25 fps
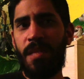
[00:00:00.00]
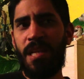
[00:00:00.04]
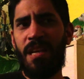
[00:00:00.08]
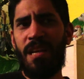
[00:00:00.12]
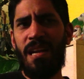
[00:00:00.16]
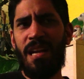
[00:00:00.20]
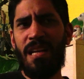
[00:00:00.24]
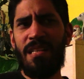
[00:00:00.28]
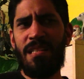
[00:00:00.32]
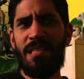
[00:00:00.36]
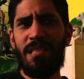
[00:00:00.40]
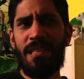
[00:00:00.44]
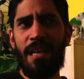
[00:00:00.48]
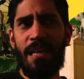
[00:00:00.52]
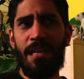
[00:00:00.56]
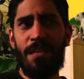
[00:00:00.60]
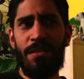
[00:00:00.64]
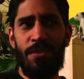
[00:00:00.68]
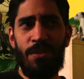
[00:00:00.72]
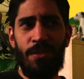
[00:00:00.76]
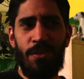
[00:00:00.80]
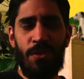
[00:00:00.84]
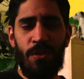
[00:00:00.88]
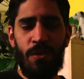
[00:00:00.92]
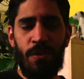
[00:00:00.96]
and I
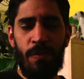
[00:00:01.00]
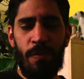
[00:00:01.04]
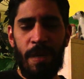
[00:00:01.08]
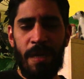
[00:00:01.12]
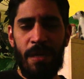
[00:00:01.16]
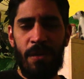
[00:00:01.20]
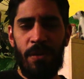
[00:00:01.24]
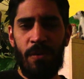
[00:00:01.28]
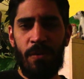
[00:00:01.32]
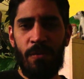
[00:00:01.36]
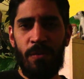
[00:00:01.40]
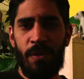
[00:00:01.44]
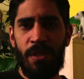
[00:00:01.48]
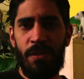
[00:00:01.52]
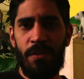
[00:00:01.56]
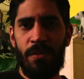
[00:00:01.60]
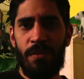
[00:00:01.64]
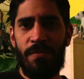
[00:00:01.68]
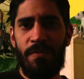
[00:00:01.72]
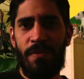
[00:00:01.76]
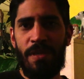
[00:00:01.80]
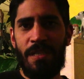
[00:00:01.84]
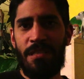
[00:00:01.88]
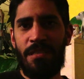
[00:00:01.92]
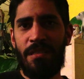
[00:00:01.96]
decided to do my own little
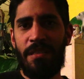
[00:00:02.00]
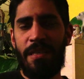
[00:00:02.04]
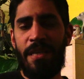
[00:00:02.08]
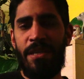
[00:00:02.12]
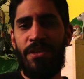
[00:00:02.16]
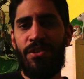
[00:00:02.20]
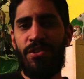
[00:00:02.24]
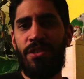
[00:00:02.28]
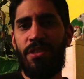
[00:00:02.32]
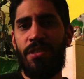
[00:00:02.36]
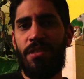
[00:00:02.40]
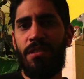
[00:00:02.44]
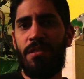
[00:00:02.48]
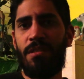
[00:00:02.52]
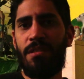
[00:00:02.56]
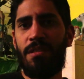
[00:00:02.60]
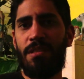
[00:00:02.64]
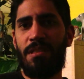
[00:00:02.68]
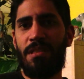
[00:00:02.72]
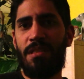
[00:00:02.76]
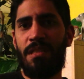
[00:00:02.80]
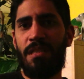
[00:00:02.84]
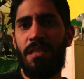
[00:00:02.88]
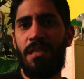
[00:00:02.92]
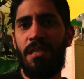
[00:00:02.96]
investigation to
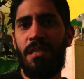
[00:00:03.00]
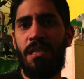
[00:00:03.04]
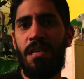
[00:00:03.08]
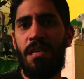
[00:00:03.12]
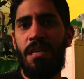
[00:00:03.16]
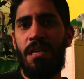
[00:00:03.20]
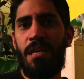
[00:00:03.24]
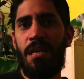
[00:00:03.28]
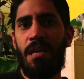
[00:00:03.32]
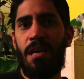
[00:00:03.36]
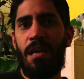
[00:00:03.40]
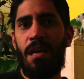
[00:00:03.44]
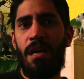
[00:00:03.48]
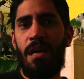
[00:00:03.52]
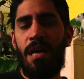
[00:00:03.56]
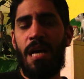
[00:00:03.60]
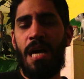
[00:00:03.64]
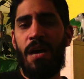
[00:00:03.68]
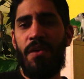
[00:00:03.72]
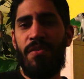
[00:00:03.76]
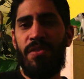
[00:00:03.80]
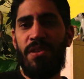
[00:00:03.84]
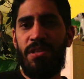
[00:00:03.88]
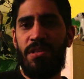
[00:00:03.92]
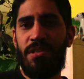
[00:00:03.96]
see uh,
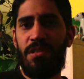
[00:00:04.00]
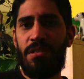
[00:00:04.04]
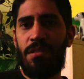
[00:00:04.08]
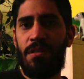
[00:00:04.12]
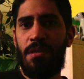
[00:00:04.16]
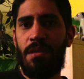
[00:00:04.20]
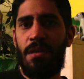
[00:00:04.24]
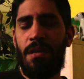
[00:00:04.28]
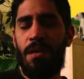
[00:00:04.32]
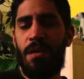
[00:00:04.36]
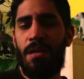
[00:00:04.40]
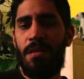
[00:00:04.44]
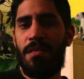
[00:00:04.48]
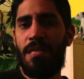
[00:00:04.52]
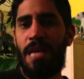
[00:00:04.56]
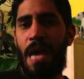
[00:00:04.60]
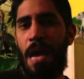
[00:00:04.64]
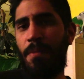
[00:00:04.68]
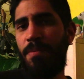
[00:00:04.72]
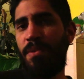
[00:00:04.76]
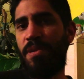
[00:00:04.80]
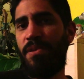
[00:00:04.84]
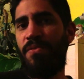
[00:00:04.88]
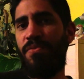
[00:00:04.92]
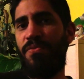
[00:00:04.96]
how this uh,
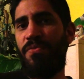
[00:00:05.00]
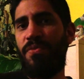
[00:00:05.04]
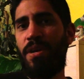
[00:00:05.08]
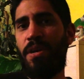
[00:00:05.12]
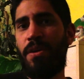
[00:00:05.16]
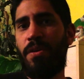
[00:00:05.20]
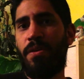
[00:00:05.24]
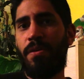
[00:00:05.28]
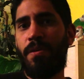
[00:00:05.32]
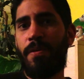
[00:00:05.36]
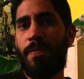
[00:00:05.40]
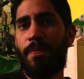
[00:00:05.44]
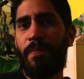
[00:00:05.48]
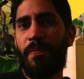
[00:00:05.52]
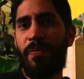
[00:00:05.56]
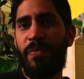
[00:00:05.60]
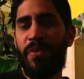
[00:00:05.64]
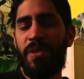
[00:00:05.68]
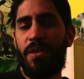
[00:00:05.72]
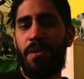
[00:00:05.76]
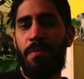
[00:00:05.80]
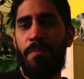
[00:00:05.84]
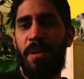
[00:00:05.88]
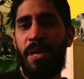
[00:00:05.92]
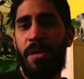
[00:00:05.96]
tablet fared
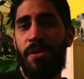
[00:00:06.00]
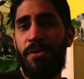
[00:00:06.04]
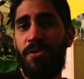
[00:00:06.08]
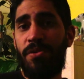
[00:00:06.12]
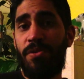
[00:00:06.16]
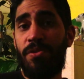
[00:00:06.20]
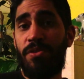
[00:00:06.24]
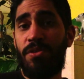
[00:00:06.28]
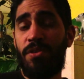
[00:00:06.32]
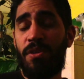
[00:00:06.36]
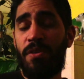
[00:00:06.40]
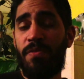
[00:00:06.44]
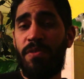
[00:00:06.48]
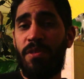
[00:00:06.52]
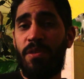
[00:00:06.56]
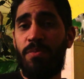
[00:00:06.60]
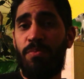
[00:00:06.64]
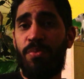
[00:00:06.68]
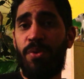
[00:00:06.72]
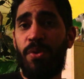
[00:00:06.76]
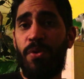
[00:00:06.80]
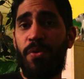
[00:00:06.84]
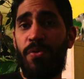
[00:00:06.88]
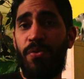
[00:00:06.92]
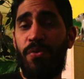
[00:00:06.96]
compared to the Surface
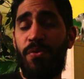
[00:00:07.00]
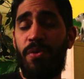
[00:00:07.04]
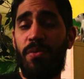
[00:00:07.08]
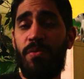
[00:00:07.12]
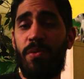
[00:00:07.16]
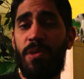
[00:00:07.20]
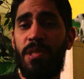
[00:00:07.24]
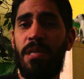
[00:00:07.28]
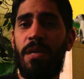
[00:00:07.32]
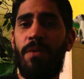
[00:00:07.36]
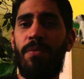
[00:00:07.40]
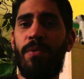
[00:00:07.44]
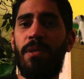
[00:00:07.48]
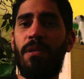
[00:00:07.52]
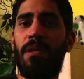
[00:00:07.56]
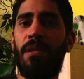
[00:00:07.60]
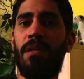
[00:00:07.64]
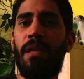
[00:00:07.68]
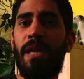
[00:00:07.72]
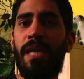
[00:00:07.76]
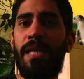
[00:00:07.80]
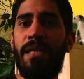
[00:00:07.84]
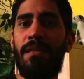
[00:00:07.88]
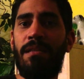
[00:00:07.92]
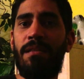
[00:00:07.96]
Pro 3, which I really
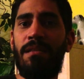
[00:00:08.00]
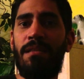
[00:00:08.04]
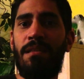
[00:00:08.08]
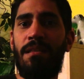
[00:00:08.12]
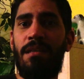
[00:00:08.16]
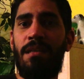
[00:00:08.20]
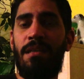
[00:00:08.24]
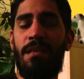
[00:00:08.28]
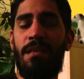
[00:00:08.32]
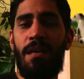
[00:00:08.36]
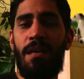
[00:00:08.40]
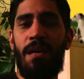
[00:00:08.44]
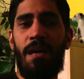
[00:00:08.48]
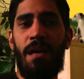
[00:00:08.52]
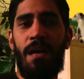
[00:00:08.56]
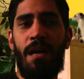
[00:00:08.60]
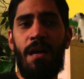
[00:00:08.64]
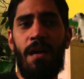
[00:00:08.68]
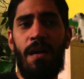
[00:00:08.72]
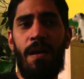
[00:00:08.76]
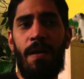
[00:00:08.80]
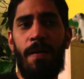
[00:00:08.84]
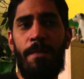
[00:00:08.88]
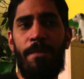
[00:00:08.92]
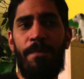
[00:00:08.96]
liked.
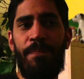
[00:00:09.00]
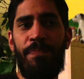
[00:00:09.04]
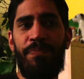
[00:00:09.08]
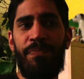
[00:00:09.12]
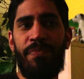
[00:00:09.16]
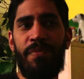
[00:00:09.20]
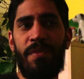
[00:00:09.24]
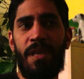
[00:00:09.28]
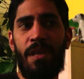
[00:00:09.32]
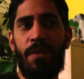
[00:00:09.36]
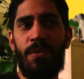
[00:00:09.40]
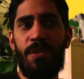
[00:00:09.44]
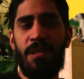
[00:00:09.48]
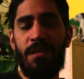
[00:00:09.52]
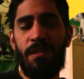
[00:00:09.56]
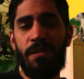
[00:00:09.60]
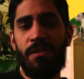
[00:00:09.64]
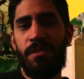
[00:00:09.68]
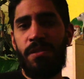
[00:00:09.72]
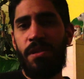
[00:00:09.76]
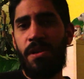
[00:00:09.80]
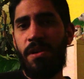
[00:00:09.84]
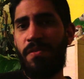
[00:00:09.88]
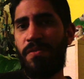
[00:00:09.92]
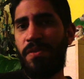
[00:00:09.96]
Um, I was a
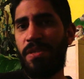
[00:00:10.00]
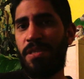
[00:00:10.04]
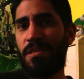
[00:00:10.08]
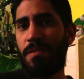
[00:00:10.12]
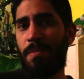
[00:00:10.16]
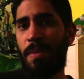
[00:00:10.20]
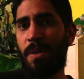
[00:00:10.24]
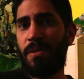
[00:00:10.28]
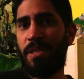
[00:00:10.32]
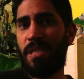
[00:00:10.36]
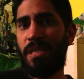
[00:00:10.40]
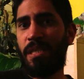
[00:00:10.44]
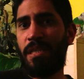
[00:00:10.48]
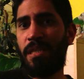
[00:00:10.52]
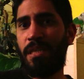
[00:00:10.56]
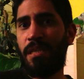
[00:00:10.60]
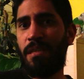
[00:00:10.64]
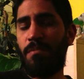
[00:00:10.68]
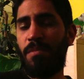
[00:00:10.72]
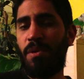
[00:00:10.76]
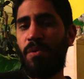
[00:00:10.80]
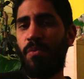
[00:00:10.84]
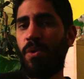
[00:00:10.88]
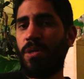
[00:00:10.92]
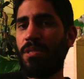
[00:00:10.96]
little nervous about getting
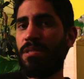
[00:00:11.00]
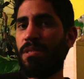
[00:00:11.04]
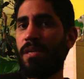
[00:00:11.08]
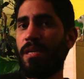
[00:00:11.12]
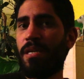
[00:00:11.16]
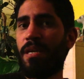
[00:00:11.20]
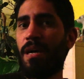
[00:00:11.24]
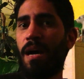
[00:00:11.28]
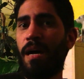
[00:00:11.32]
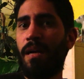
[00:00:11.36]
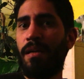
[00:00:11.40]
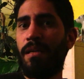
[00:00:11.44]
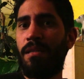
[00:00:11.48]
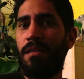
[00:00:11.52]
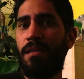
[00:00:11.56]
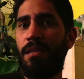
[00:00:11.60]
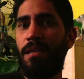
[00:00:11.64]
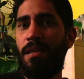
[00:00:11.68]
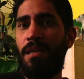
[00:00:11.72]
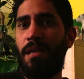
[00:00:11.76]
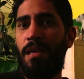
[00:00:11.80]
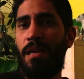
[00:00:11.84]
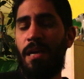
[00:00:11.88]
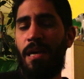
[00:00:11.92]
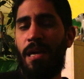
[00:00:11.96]
it, but once I got it,
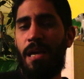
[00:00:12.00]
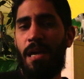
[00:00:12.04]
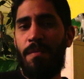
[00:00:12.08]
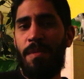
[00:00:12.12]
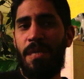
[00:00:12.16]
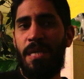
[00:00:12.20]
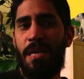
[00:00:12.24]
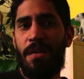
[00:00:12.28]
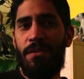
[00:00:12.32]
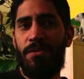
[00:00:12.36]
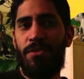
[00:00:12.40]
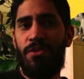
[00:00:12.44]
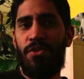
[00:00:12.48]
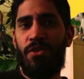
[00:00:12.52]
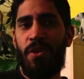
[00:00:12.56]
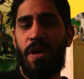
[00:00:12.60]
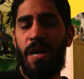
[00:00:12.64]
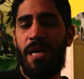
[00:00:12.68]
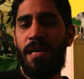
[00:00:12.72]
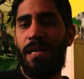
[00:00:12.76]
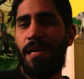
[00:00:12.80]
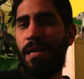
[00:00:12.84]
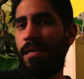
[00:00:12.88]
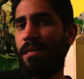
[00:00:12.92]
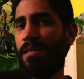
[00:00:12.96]
and I began to
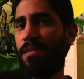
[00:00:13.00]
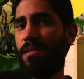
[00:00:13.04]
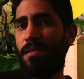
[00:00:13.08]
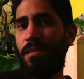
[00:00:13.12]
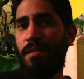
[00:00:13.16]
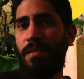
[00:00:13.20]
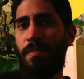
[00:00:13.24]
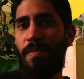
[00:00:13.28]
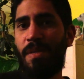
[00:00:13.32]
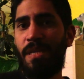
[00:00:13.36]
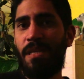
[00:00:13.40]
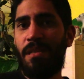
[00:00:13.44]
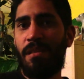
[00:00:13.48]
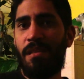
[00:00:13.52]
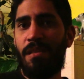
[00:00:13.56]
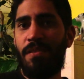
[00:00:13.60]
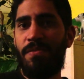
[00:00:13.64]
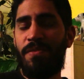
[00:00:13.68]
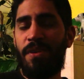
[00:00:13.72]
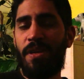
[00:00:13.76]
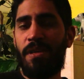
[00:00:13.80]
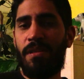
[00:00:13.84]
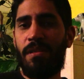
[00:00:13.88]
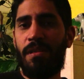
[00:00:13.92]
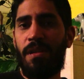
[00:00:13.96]
try it, I immediately
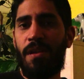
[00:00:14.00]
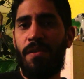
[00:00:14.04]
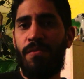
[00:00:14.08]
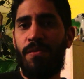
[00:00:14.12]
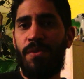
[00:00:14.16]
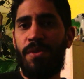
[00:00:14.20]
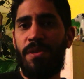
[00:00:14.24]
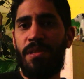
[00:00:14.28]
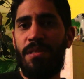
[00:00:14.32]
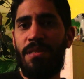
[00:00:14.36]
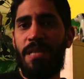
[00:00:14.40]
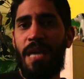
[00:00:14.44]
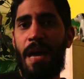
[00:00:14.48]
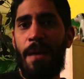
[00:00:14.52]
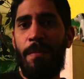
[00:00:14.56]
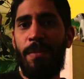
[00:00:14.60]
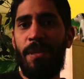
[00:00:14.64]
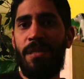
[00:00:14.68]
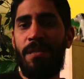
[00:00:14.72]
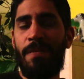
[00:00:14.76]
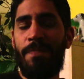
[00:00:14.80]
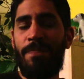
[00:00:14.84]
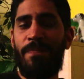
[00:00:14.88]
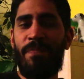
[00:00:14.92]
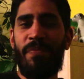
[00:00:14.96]
fell in love with the
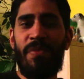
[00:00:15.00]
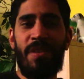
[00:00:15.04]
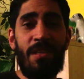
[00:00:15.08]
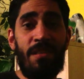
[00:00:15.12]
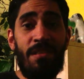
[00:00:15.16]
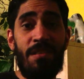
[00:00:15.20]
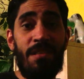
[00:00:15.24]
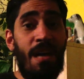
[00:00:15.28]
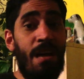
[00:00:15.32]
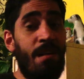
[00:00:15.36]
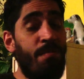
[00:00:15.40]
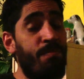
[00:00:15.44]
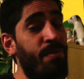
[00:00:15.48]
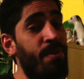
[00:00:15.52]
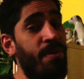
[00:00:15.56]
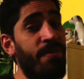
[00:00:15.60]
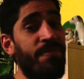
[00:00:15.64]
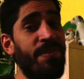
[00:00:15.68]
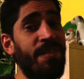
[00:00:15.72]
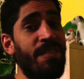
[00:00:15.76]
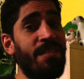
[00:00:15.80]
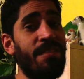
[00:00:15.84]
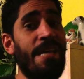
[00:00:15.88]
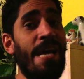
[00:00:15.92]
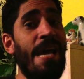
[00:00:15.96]
tablet. It's not a
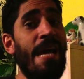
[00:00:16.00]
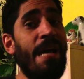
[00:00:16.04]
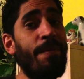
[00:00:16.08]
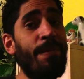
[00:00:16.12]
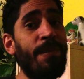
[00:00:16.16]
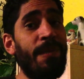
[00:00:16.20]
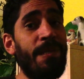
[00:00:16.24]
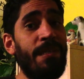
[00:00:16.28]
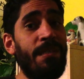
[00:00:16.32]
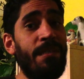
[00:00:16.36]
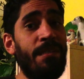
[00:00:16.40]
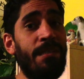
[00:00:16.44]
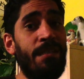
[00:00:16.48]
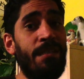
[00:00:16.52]
perfect tablet,